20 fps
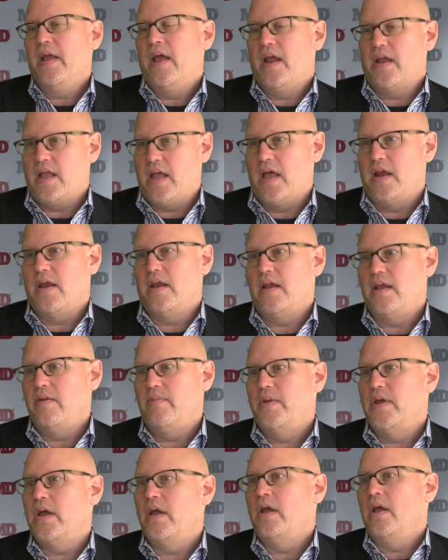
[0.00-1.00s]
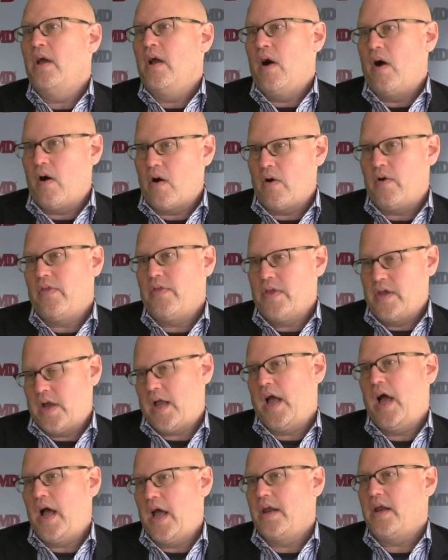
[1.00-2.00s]
and candidemia are the
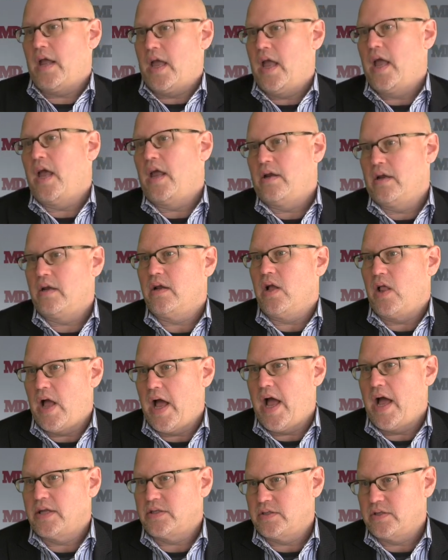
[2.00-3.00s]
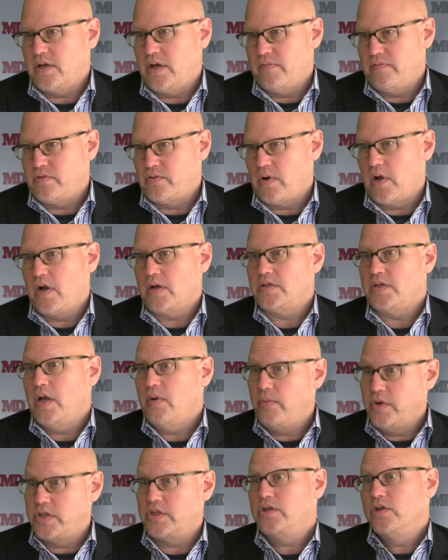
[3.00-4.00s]
echinocandin class of drugs.
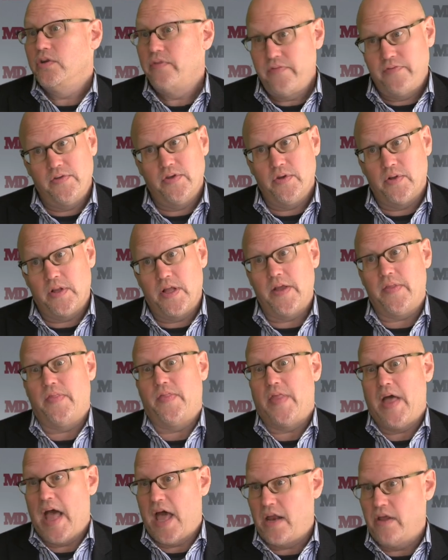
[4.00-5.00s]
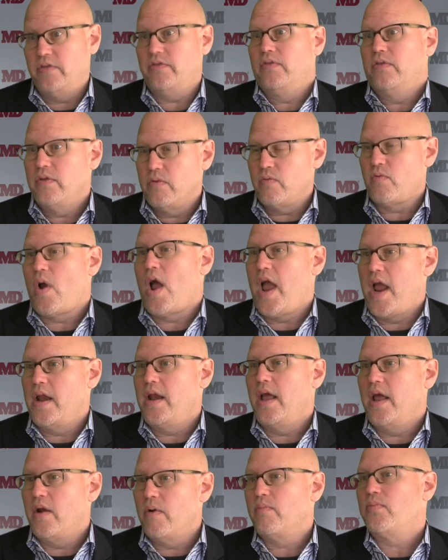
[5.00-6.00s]
And we still feel like that is the right
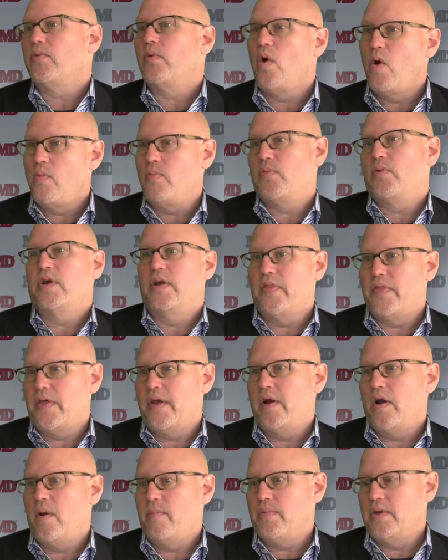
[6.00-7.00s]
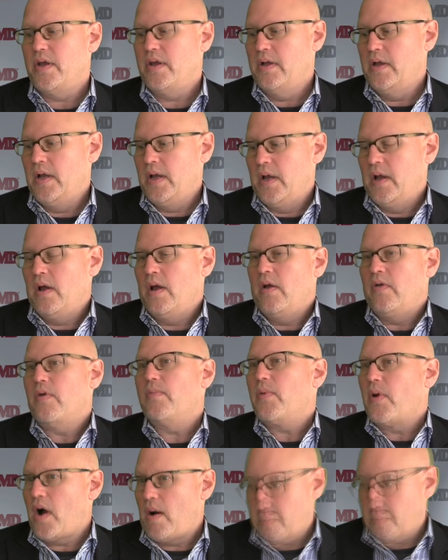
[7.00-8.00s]
and appropriate therapy.
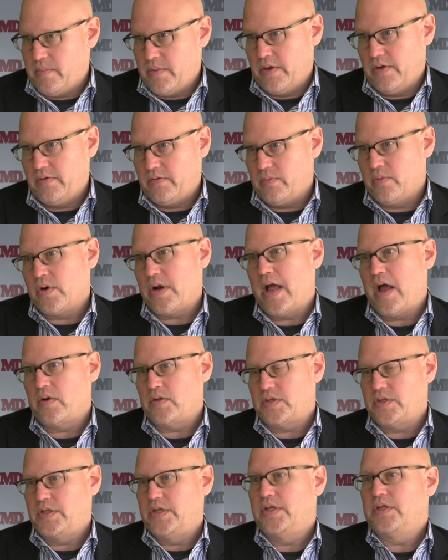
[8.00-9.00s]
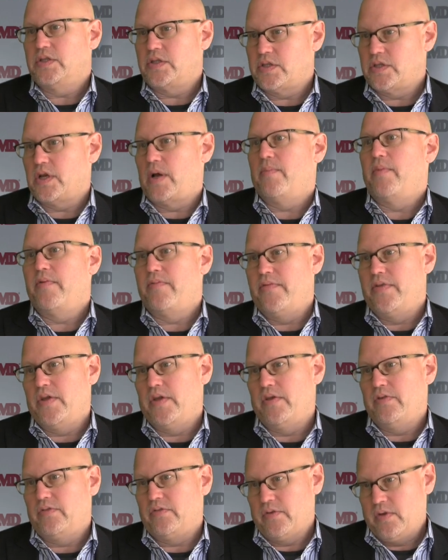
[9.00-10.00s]
The problem is we're now seeing some of
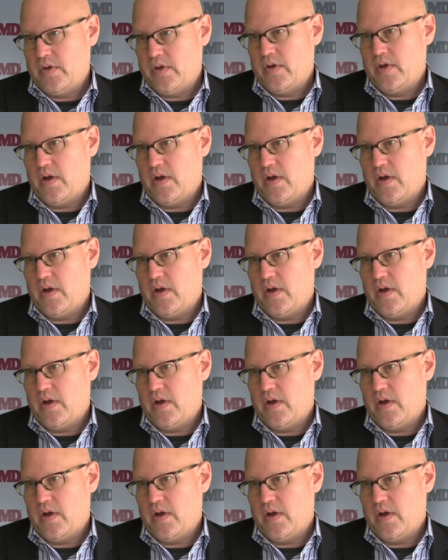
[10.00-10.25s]
these